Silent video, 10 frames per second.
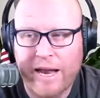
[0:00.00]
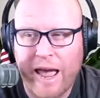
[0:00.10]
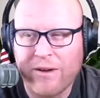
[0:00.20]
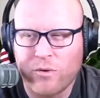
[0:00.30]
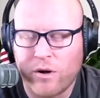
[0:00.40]
I
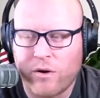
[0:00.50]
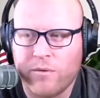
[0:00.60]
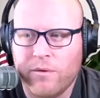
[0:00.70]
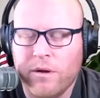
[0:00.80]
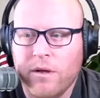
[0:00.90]
don't know.
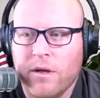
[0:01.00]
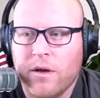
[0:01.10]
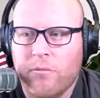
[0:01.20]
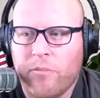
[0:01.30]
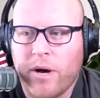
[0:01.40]

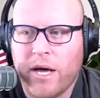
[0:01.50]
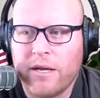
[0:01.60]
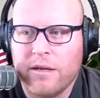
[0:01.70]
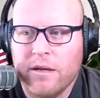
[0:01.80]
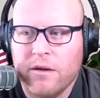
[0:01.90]
But
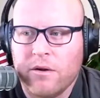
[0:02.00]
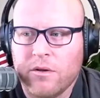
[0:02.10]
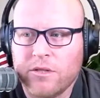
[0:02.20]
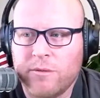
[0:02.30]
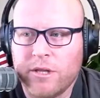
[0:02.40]

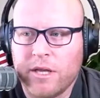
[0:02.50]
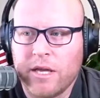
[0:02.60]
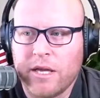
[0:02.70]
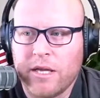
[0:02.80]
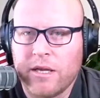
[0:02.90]

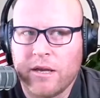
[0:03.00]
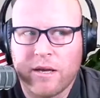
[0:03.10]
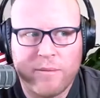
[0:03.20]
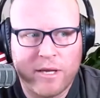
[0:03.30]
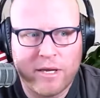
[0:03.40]
ultimately, I
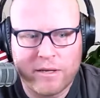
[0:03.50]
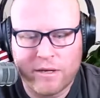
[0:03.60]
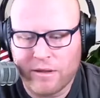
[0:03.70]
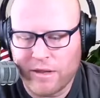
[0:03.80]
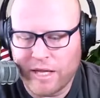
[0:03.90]
mean,
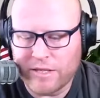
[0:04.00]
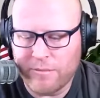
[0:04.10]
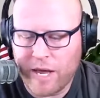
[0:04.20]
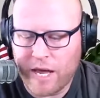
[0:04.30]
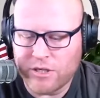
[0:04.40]
let's
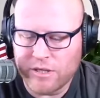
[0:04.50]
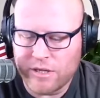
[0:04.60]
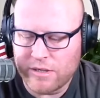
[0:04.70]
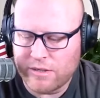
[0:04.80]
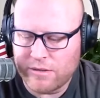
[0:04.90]
imagine
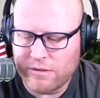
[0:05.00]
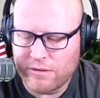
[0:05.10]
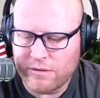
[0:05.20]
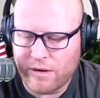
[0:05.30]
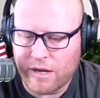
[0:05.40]
that
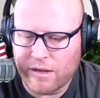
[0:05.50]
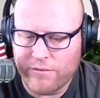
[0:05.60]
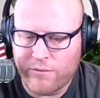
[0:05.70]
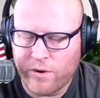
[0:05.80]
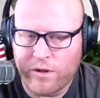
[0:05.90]
I live
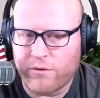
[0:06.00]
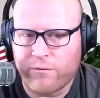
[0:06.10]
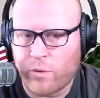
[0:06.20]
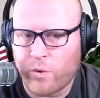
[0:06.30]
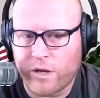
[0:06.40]
for another
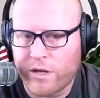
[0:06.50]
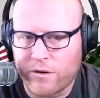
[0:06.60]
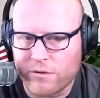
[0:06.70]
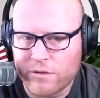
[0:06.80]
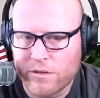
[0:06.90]
40
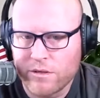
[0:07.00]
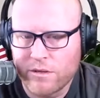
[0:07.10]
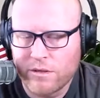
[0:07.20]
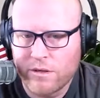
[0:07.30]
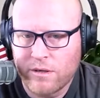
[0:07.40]
years.
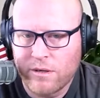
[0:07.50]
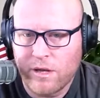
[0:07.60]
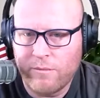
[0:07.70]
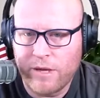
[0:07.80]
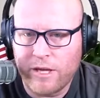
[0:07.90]

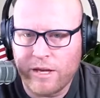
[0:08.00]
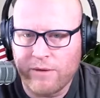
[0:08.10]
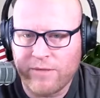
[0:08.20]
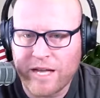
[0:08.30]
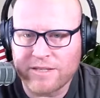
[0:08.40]
I mean,
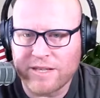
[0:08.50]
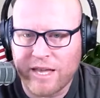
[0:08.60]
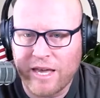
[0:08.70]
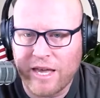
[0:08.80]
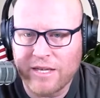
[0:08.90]
if that's the
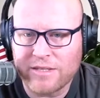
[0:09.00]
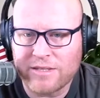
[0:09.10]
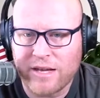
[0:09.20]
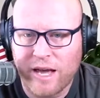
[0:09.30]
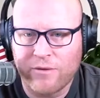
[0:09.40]
case,
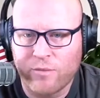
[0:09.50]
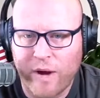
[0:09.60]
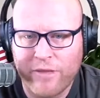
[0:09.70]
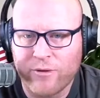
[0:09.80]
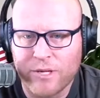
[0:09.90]
I'd
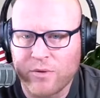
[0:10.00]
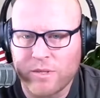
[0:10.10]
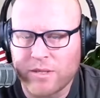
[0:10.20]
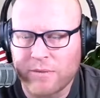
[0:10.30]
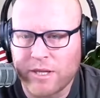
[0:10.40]
rather be doing
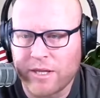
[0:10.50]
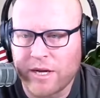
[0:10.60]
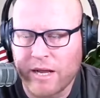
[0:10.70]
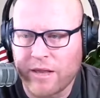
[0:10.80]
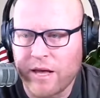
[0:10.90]
something that
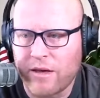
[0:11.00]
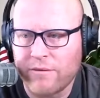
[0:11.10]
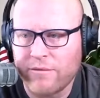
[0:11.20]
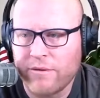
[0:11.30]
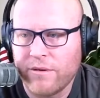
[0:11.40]
I
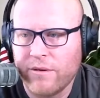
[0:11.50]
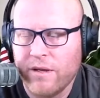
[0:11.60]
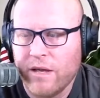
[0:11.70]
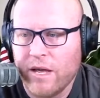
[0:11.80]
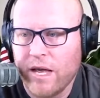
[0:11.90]
love
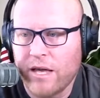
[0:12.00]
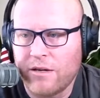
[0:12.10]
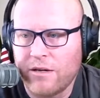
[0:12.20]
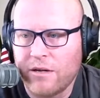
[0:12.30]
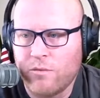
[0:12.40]

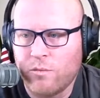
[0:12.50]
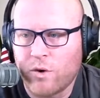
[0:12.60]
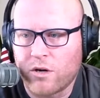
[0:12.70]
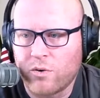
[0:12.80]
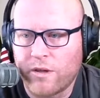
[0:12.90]
and
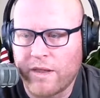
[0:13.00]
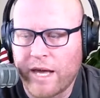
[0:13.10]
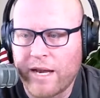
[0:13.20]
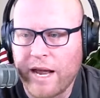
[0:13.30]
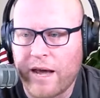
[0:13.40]
work toward
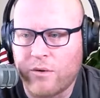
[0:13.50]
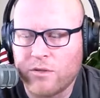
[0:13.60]
that now.